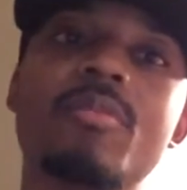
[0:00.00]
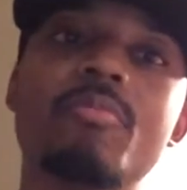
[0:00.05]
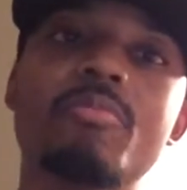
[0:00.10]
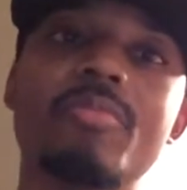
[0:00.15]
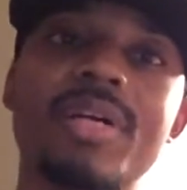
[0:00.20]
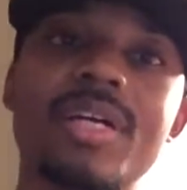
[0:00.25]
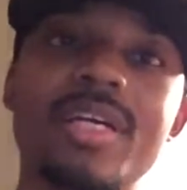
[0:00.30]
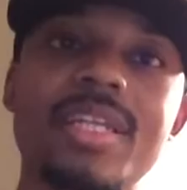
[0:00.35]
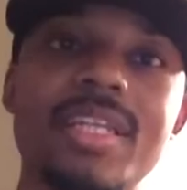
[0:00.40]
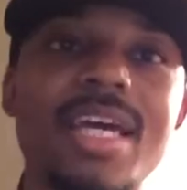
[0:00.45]

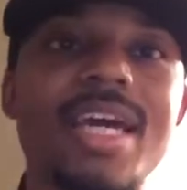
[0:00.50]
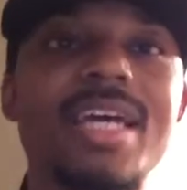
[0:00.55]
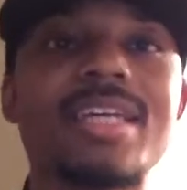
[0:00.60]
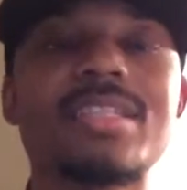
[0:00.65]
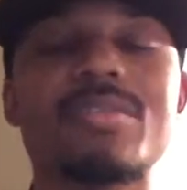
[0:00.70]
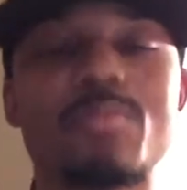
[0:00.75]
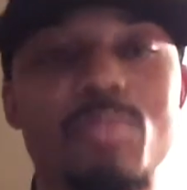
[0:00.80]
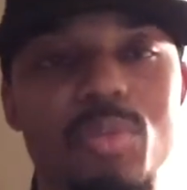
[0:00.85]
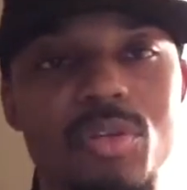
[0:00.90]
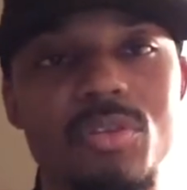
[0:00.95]
But
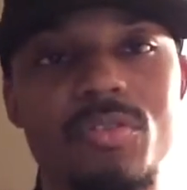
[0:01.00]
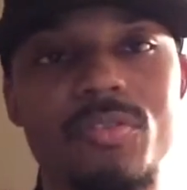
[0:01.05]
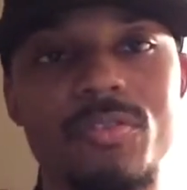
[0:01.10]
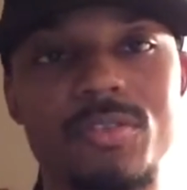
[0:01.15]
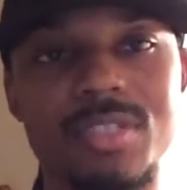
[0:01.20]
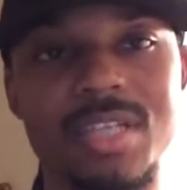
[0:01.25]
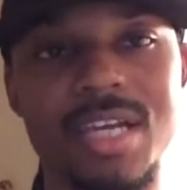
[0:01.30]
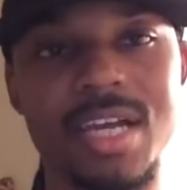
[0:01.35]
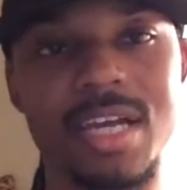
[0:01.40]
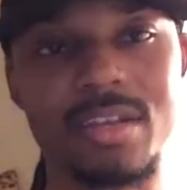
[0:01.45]
that's the
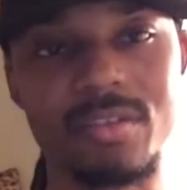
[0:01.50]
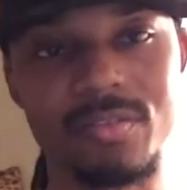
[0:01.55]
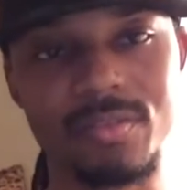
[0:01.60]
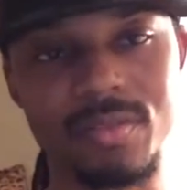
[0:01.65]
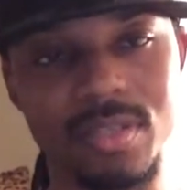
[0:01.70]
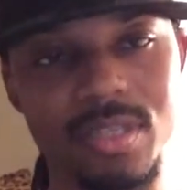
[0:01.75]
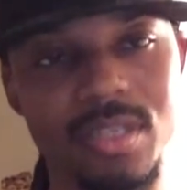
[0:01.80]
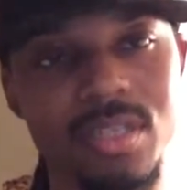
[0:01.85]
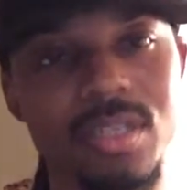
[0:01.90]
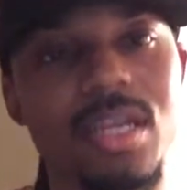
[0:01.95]
beautiful side of
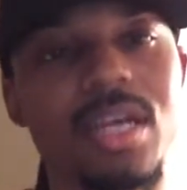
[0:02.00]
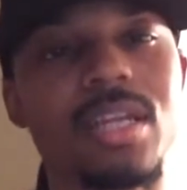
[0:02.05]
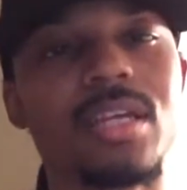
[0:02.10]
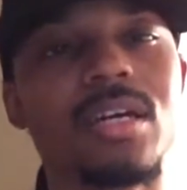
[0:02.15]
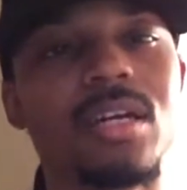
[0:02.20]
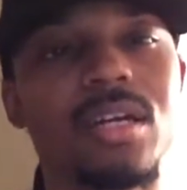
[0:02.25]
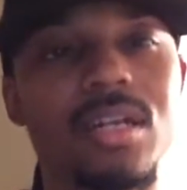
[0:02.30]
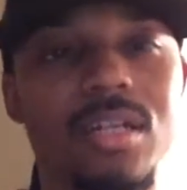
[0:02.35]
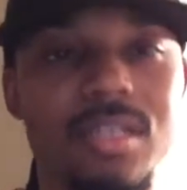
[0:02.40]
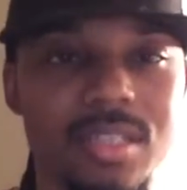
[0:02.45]
it. Now
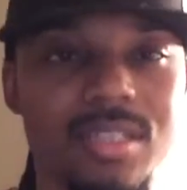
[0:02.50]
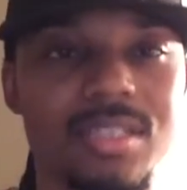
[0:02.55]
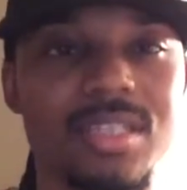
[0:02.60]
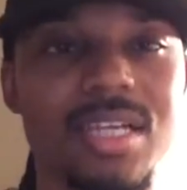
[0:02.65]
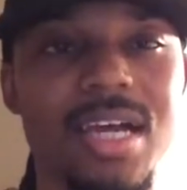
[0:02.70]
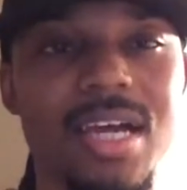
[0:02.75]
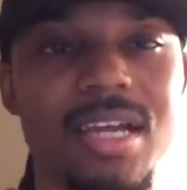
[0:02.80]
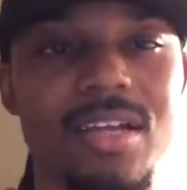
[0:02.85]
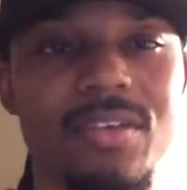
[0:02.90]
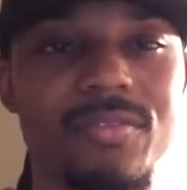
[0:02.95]
the ugly
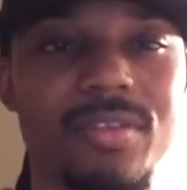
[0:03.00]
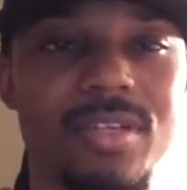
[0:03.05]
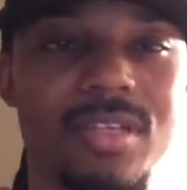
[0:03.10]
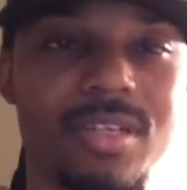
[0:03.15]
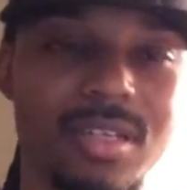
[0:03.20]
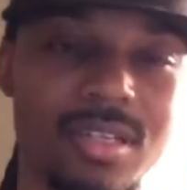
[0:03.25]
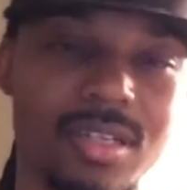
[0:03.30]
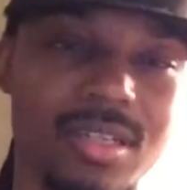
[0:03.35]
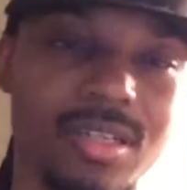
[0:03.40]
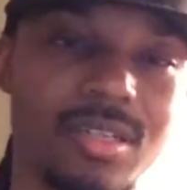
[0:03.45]
side of it
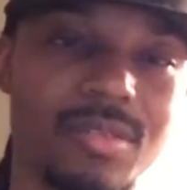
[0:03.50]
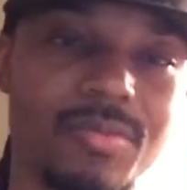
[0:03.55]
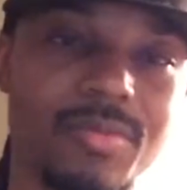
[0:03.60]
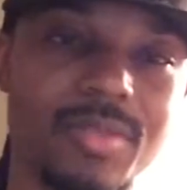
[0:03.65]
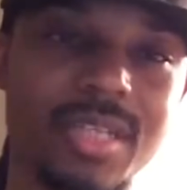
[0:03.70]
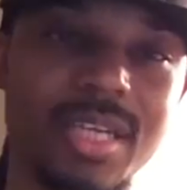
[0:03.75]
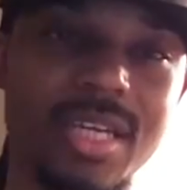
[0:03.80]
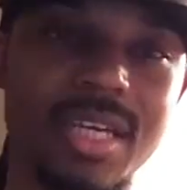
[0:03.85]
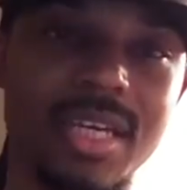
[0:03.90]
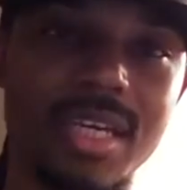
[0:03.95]

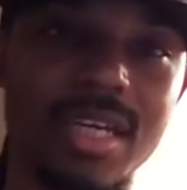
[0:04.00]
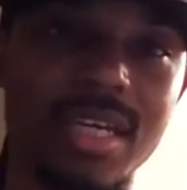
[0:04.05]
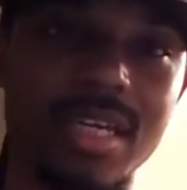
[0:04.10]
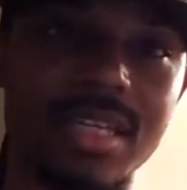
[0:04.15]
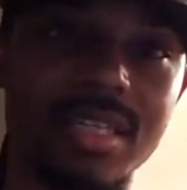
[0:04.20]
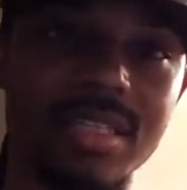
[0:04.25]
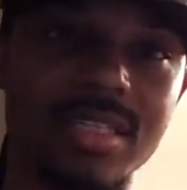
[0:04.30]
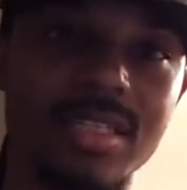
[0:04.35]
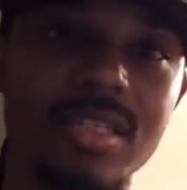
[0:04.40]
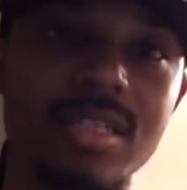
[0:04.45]
comes
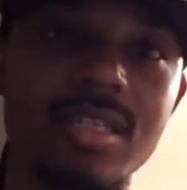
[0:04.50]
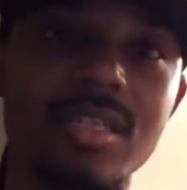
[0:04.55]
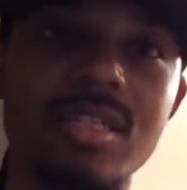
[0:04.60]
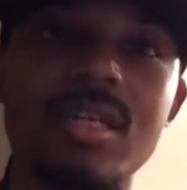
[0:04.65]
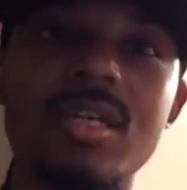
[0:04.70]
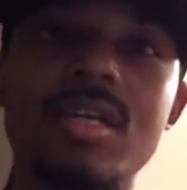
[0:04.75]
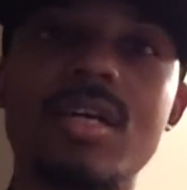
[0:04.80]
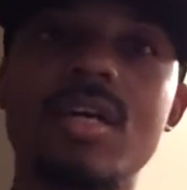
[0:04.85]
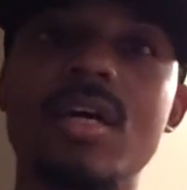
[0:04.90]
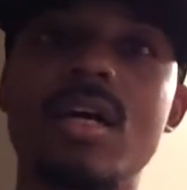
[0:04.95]
as
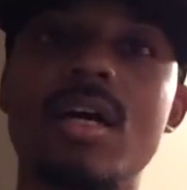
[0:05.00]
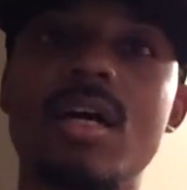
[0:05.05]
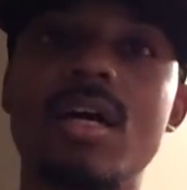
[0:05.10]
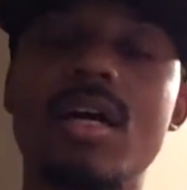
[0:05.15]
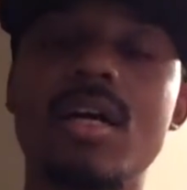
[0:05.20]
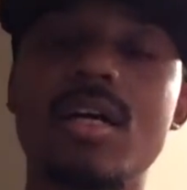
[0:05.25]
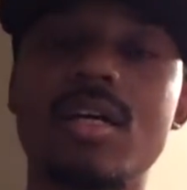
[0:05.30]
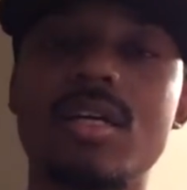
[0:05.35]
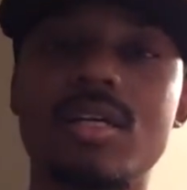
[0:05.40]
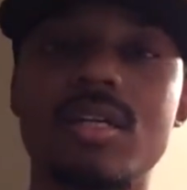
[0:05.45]

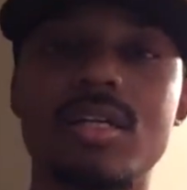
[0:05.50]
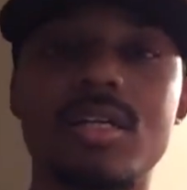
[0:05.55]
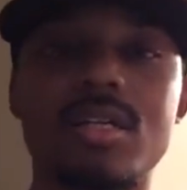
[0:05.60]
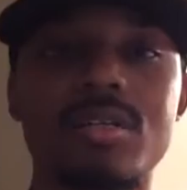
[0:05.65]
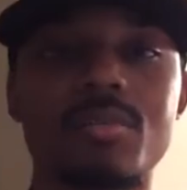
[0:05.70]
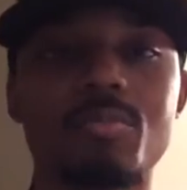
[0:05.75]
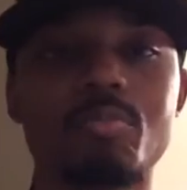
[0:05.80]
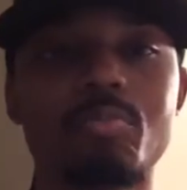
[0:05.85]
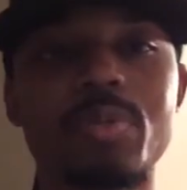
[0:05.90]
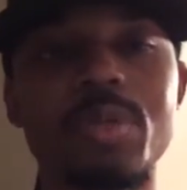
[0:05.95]

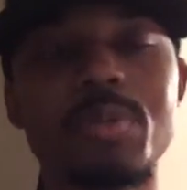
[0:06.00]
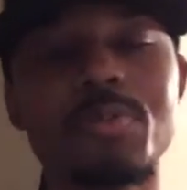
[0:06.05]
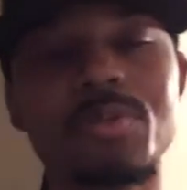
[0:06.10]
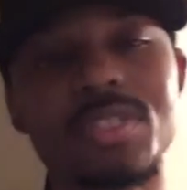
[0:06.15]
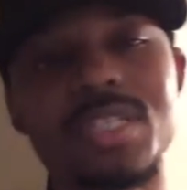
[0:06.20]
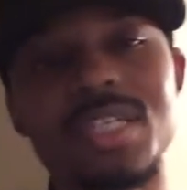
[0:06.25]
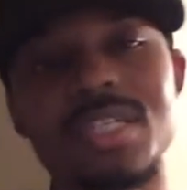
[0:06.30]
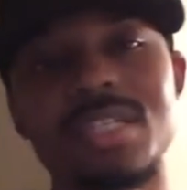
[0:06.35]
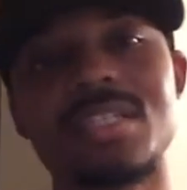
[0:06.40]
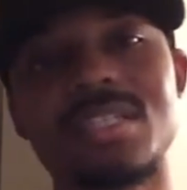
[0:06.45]
people
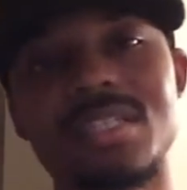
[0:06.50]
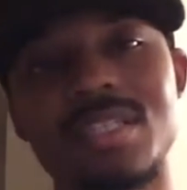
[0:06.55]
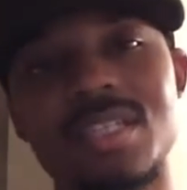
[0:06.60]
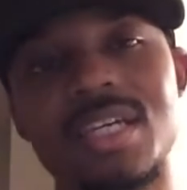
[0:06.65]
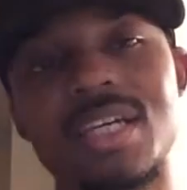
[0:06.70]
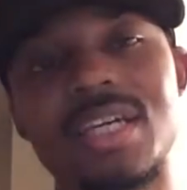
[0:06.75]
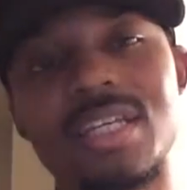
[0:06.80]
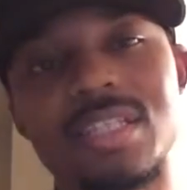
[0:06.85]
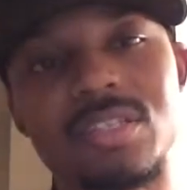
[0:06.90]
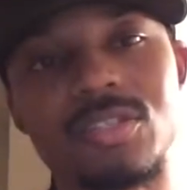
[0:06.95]
take this
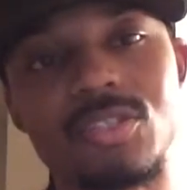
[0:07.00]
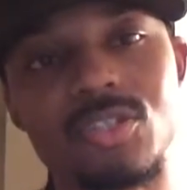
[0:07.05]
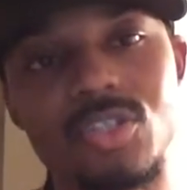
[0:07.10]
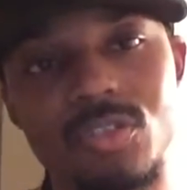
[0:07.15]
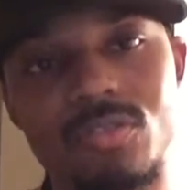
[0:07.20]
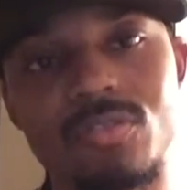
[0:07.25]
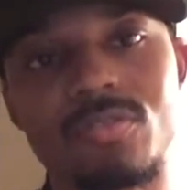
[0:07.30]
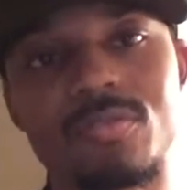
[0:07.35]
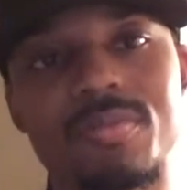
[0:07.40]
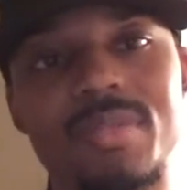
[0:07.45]
thing as a
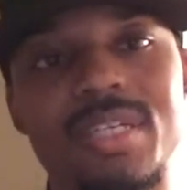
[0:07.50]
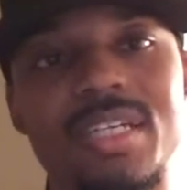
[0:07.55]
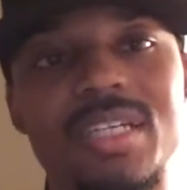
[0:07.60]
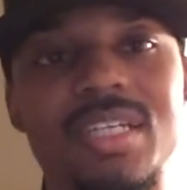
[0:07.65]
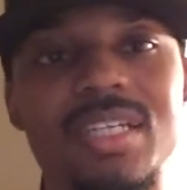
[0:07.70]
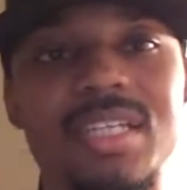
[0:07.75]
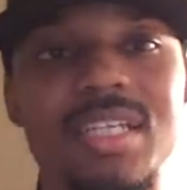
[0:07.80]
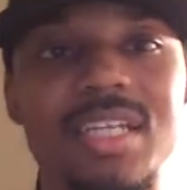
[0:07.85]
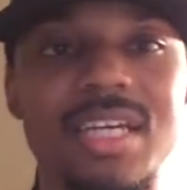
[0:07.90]
joke, man.